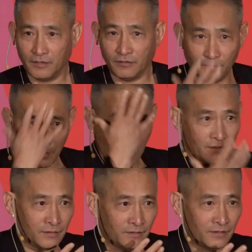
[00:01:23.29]
Good
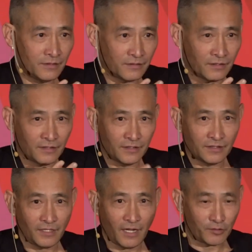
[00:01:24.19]
mother,
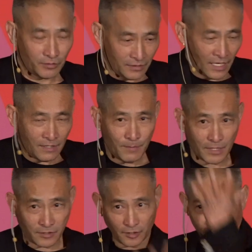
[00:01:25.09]
then have to the other
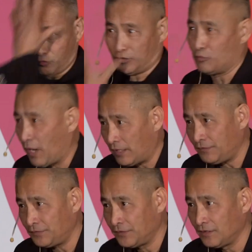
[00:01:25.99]
mask, good wife,